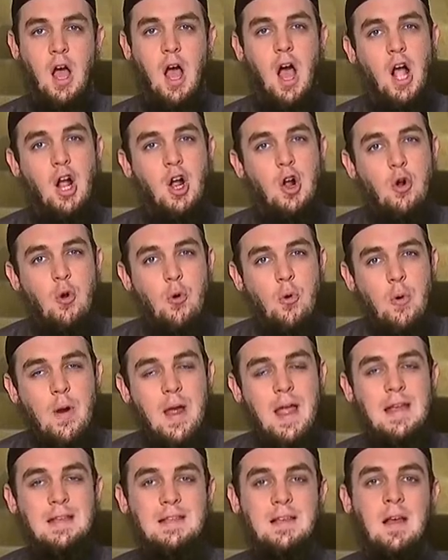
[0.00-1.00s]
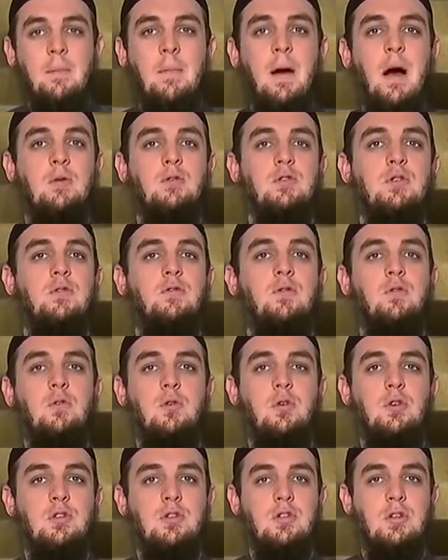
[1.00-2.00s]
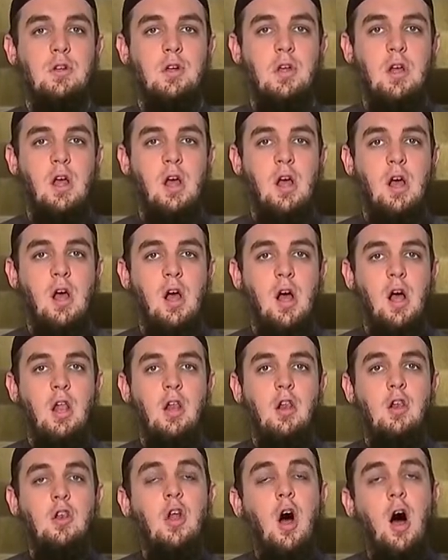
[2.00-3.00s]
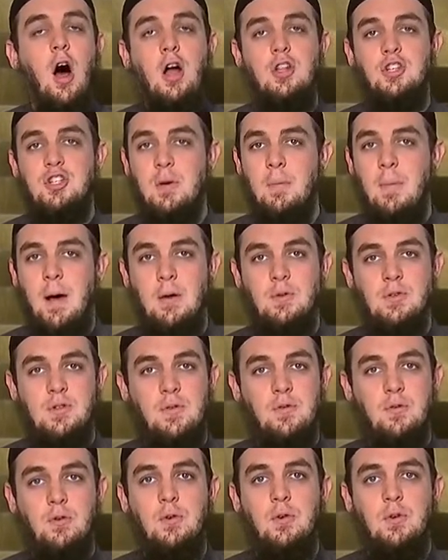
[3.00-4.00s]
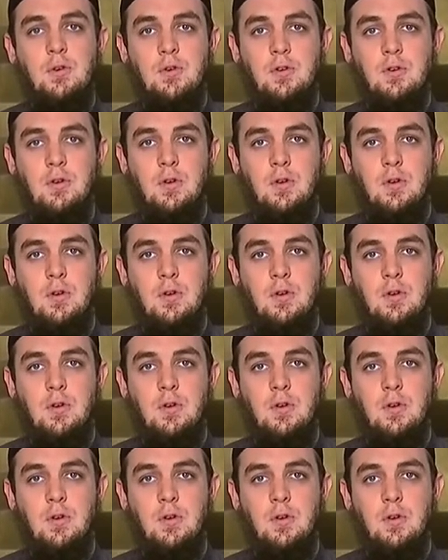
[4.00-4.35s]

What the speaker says: a great amount of good, a large amount of good.